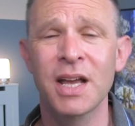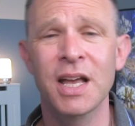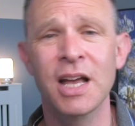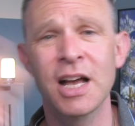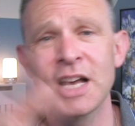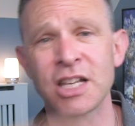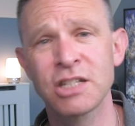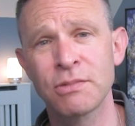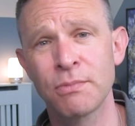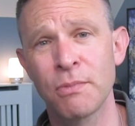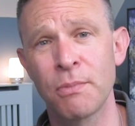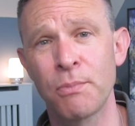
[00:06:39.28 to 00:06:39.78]
a
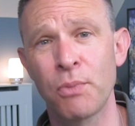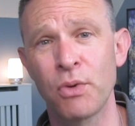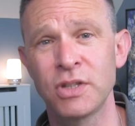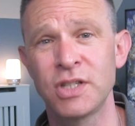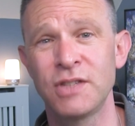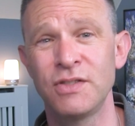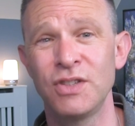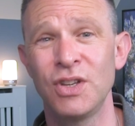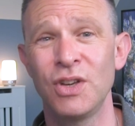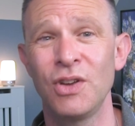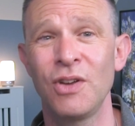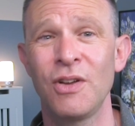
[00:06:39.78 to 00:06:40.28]
customer point
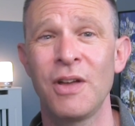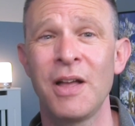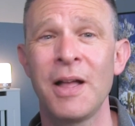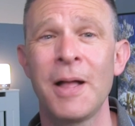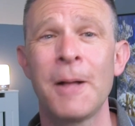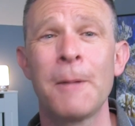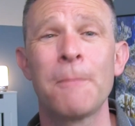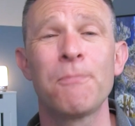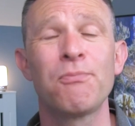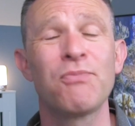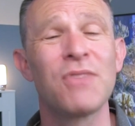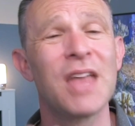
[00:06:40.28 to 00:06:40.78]
of view,
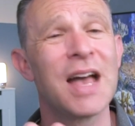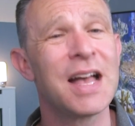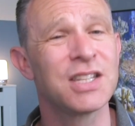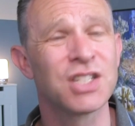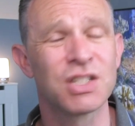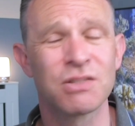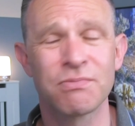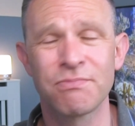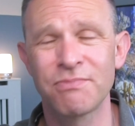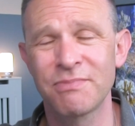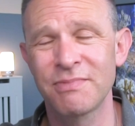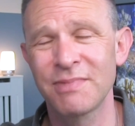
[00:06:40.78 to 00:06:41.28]

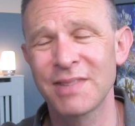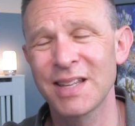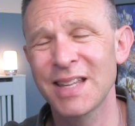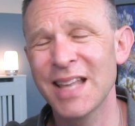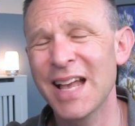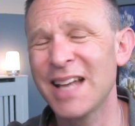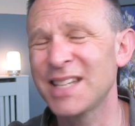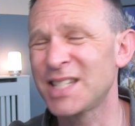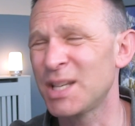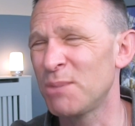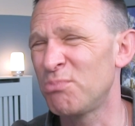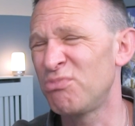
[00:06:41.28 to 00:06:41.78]
that's
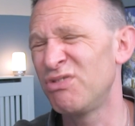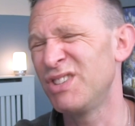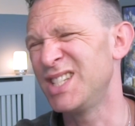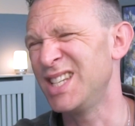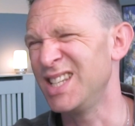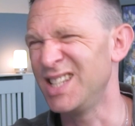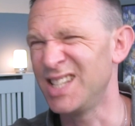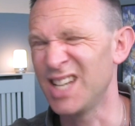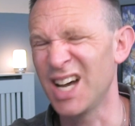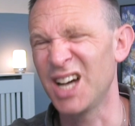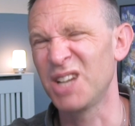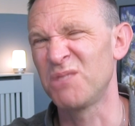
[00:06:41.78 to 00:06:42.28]
a pretty
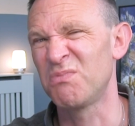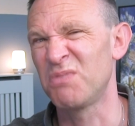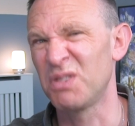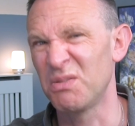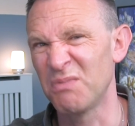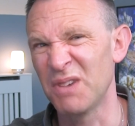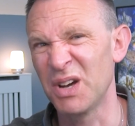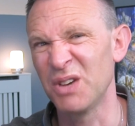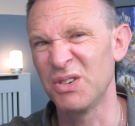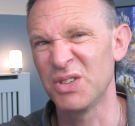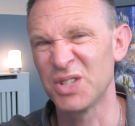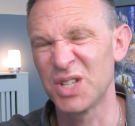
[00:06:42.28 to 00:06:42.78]
dud
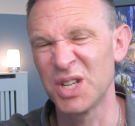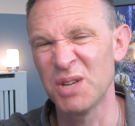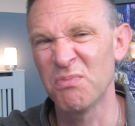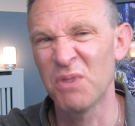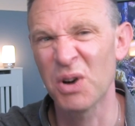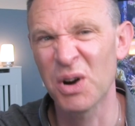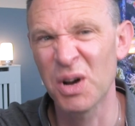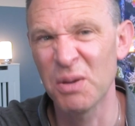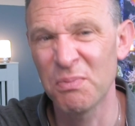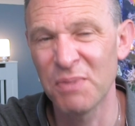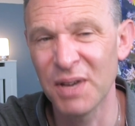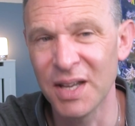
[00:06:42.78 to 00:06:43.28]
promotion in
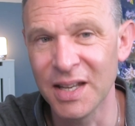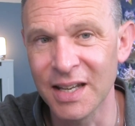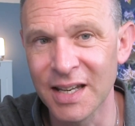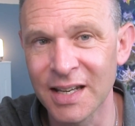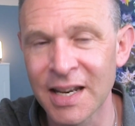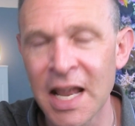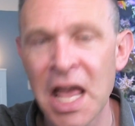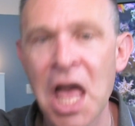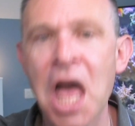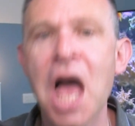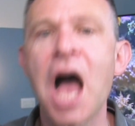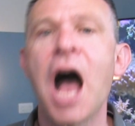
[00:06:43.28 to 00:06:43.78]
my
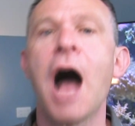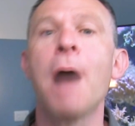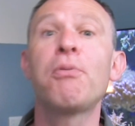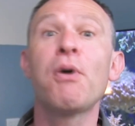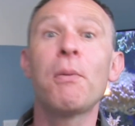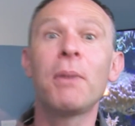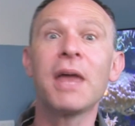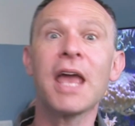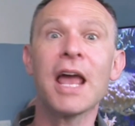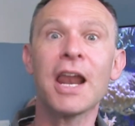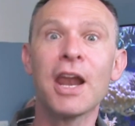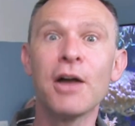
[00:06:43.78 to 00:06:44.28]
opinion. I'll
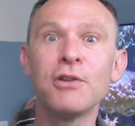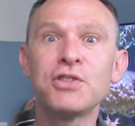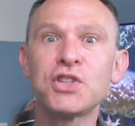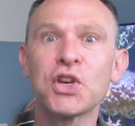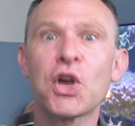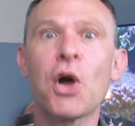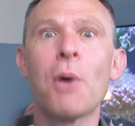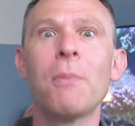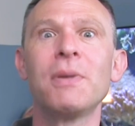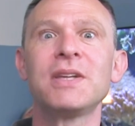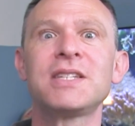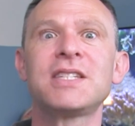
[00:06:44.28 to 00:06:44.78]
probably get loads of
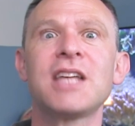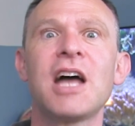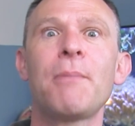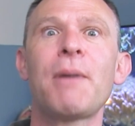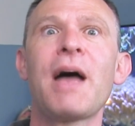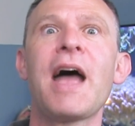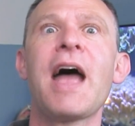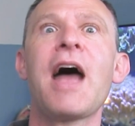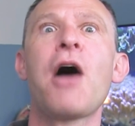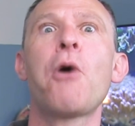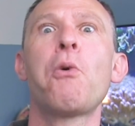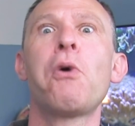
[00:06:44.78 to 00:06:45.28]
comments now
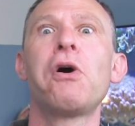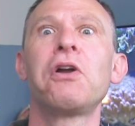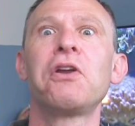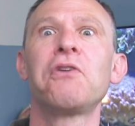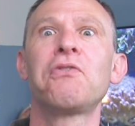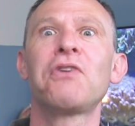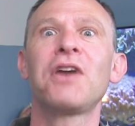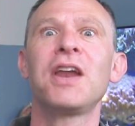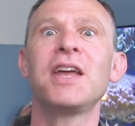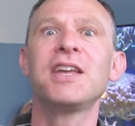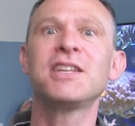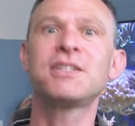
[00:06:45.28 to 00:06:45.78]
about how
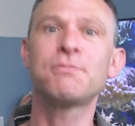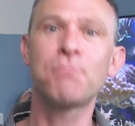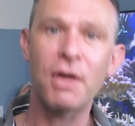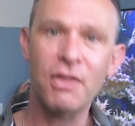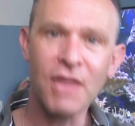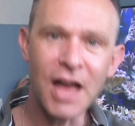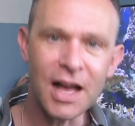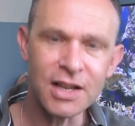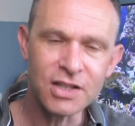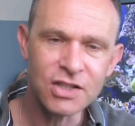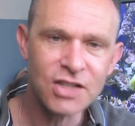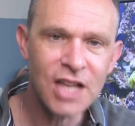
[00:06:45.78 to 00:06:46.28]
wonderful it is, but
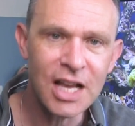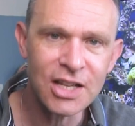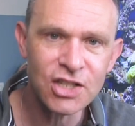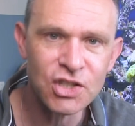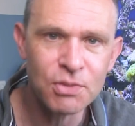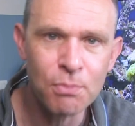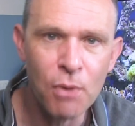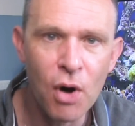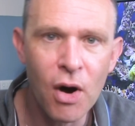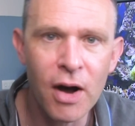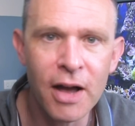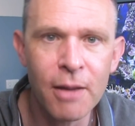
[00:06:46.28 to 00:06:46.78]
that's
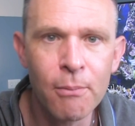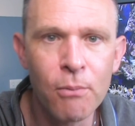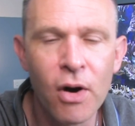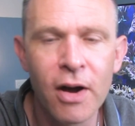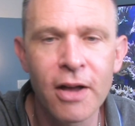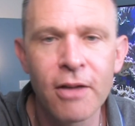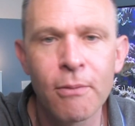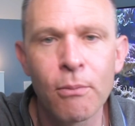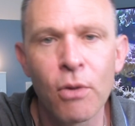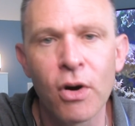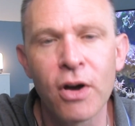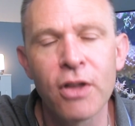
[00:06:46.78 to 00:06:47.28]
my
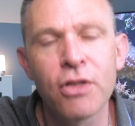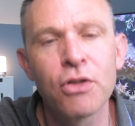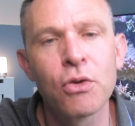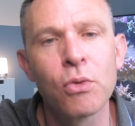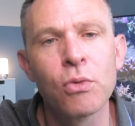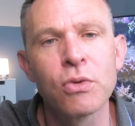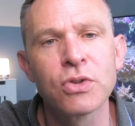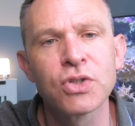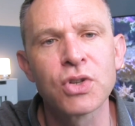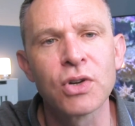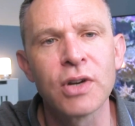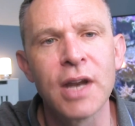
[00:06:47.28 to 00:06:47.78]

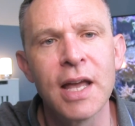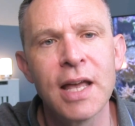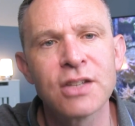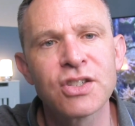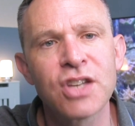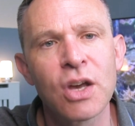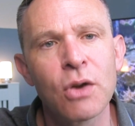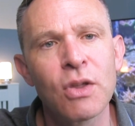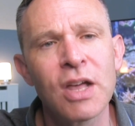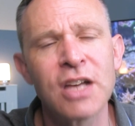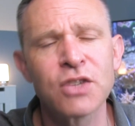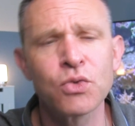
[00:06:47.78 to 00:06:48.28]
thoughts on it.
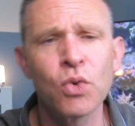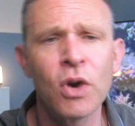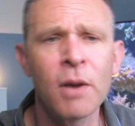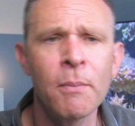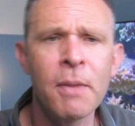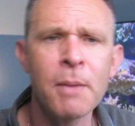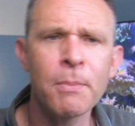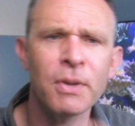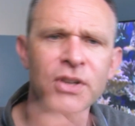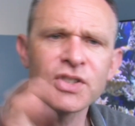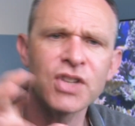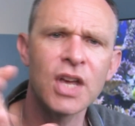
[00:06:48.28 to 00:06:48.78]
So that's what I
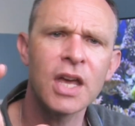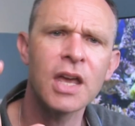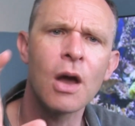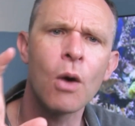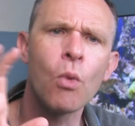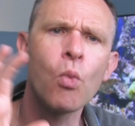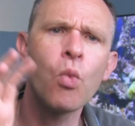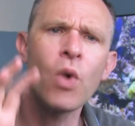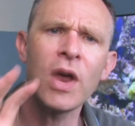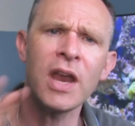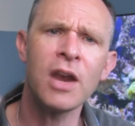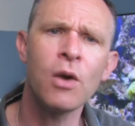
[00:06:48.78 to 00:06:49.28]
mean by saying a
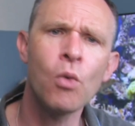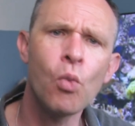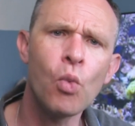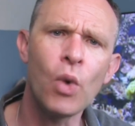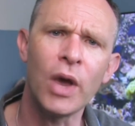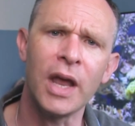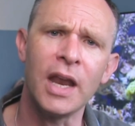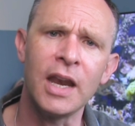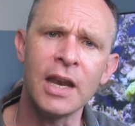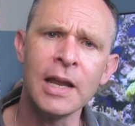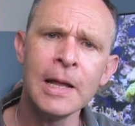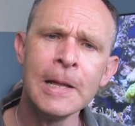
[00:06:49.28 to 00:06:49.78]

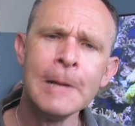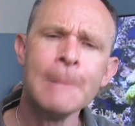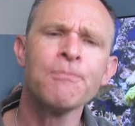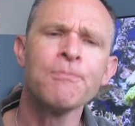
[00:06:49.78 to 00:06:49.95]
win-win.